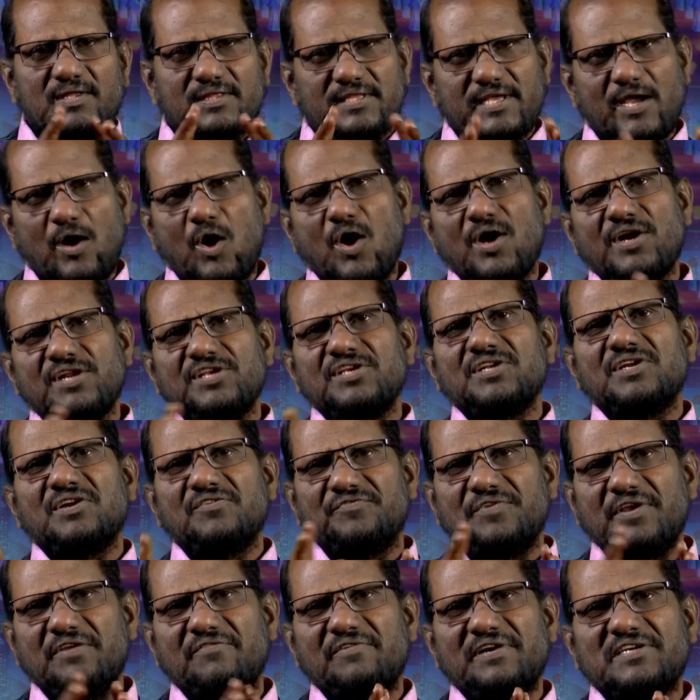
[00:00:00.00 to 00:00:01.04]
The origin
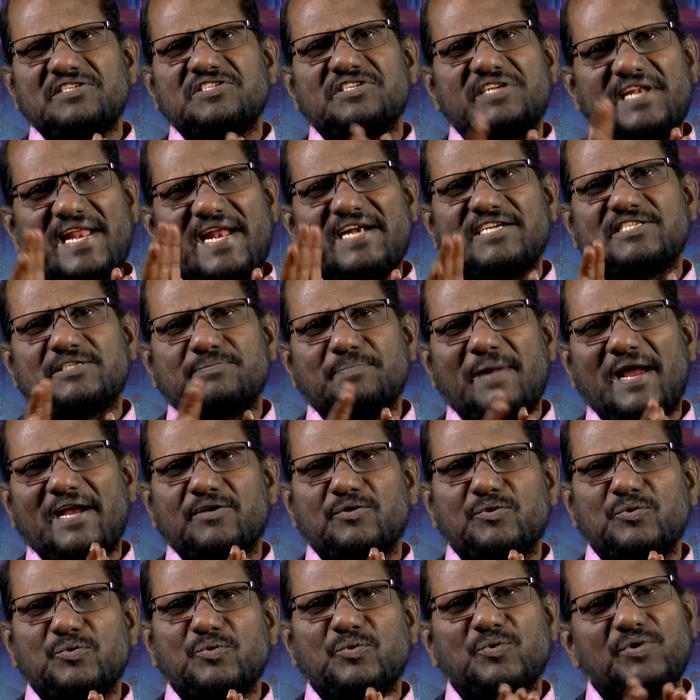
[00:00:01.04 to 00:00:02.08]
of events dates
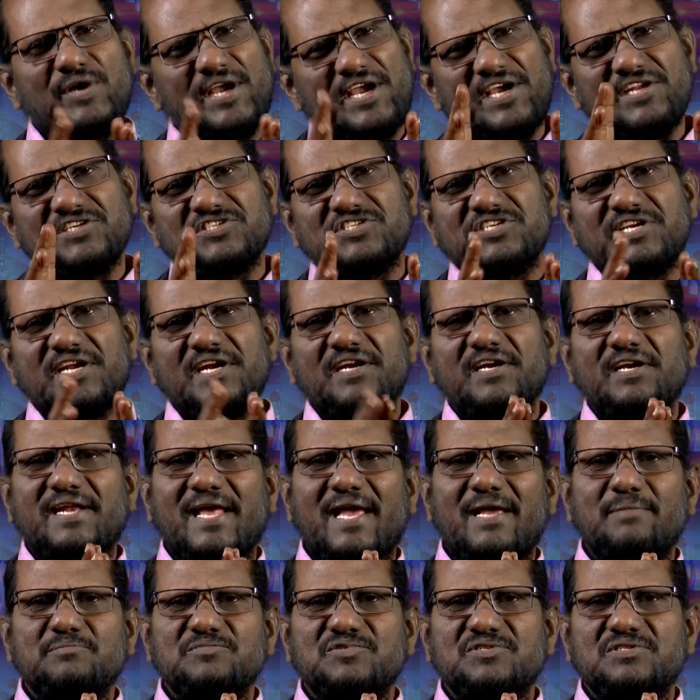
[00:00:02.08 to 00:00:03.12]
back to ancient
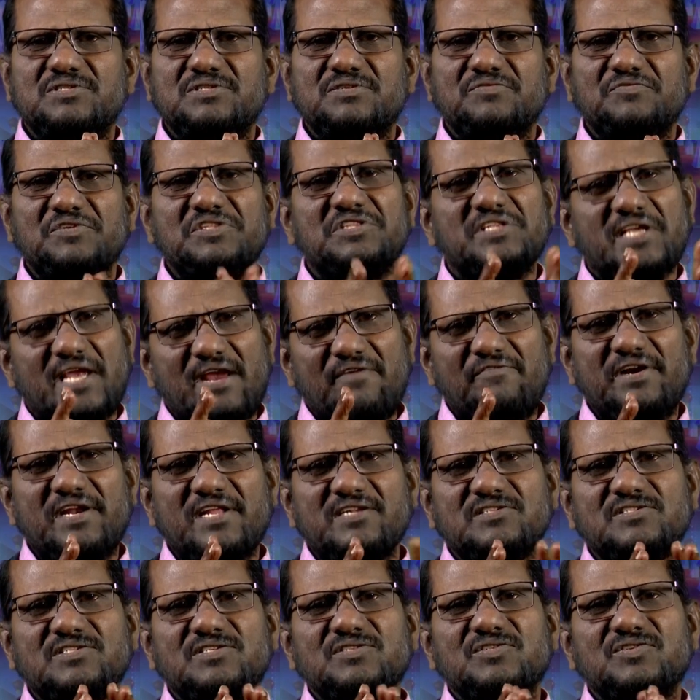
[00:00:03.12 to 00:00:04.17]
times with
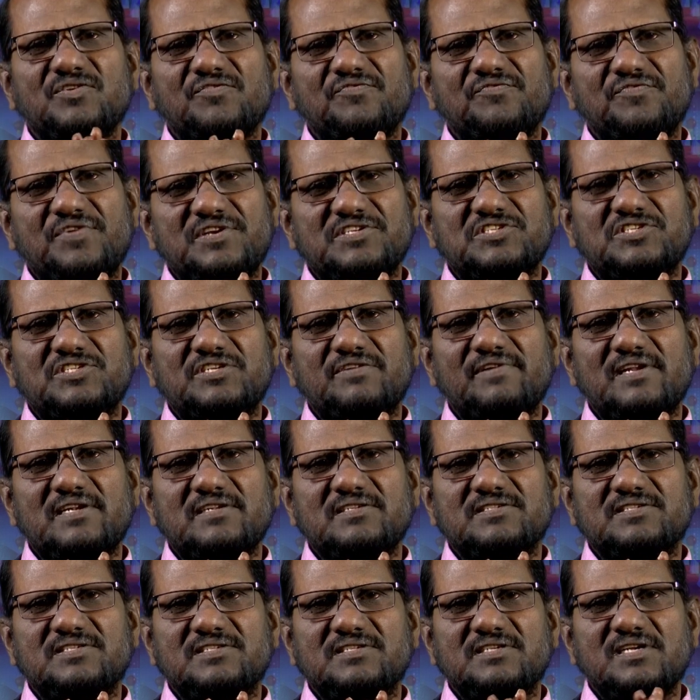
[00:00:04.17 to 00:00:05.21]
evidences of
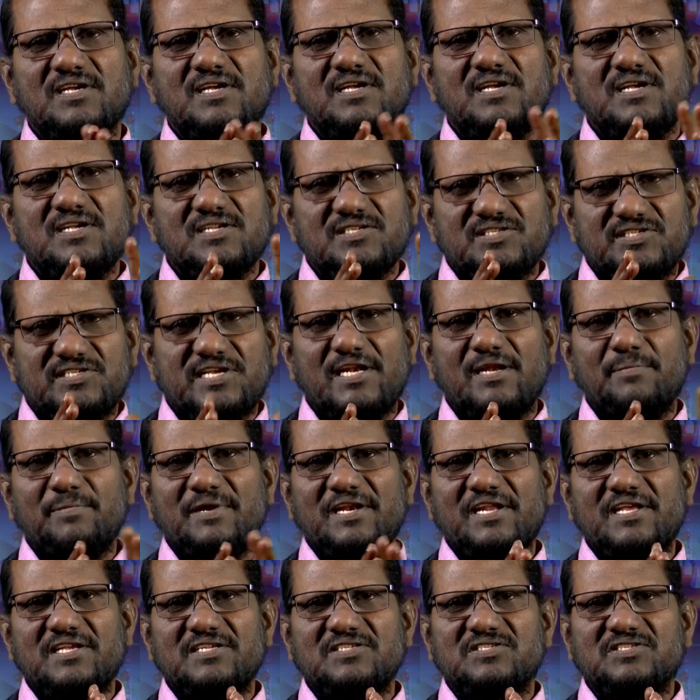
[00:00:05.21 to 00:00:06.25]
festivals,
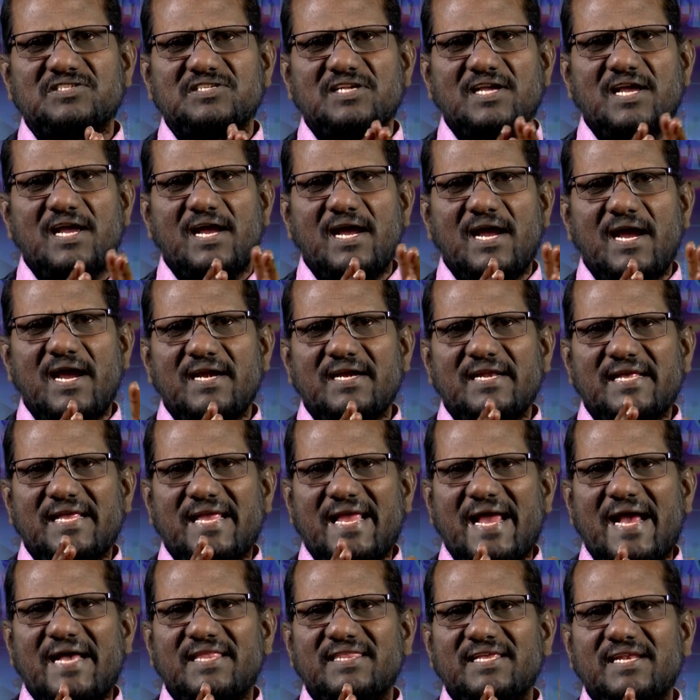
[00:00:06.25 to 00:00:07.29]
ceremonies and
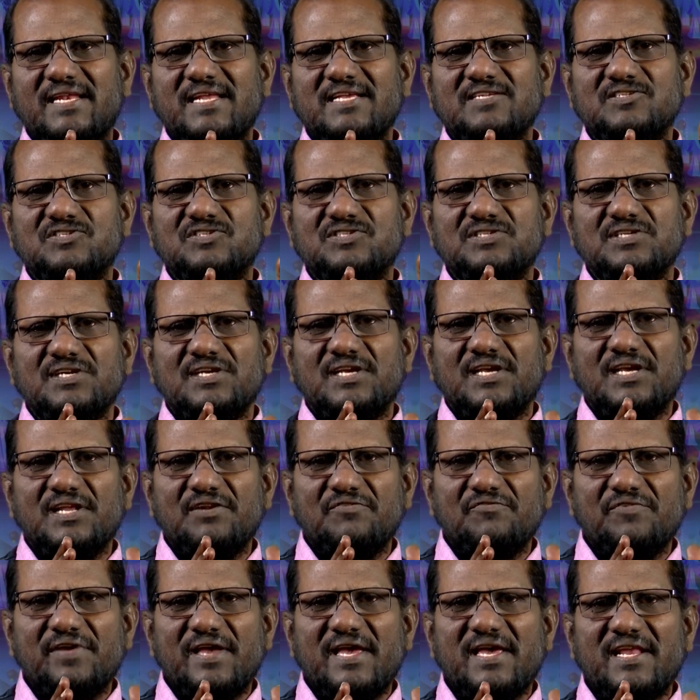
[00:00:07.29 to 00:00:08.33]
gatherings
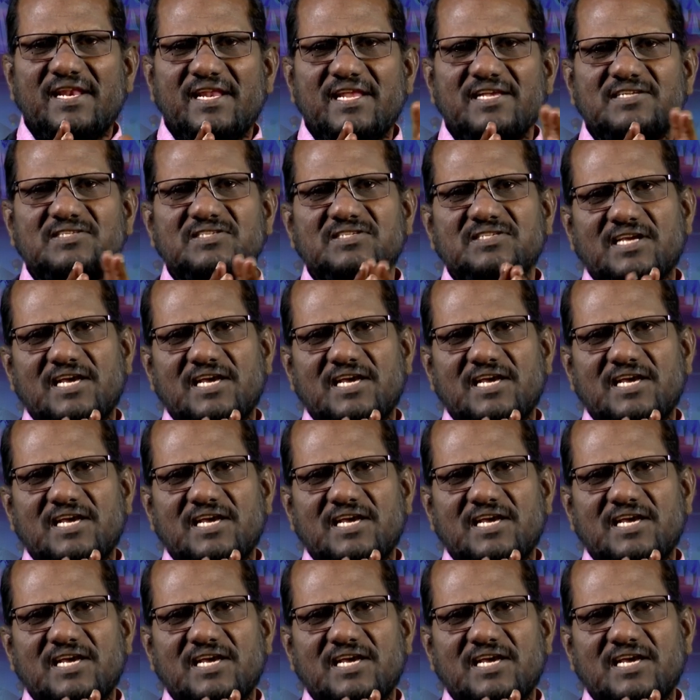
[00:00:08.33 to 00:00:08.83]
in various